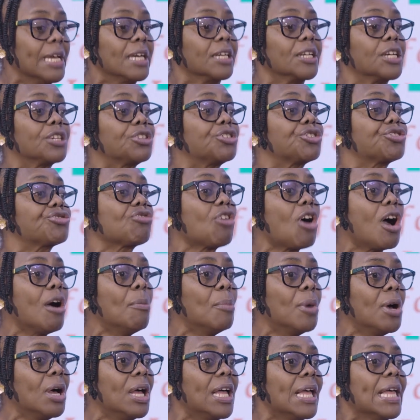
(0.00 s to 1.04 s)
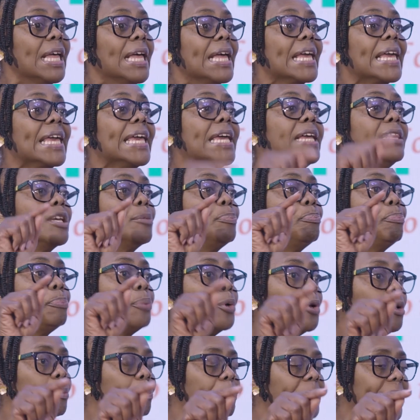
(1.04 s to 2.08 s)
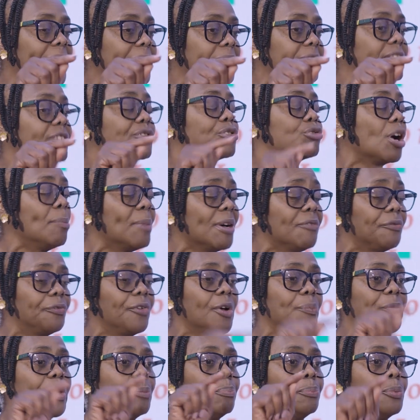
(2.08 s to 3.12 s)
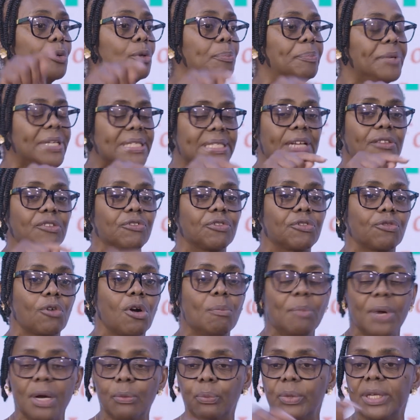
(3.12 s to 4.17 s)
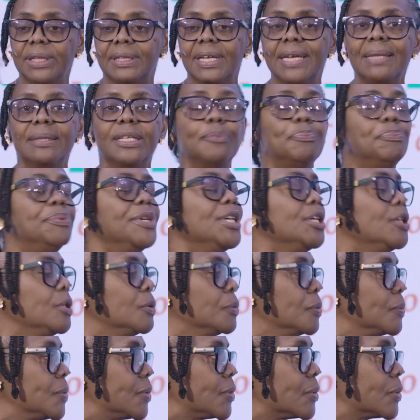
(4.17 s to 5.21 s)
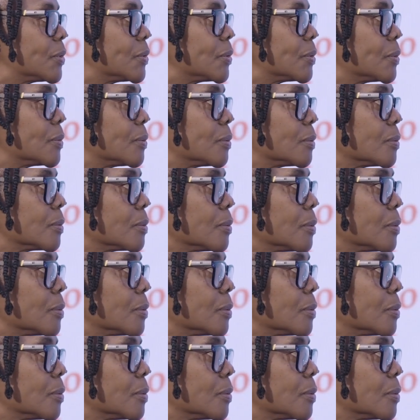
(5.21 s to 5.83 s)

the trauma in the pulpit, trauma from the pulpit and trauma within the pews.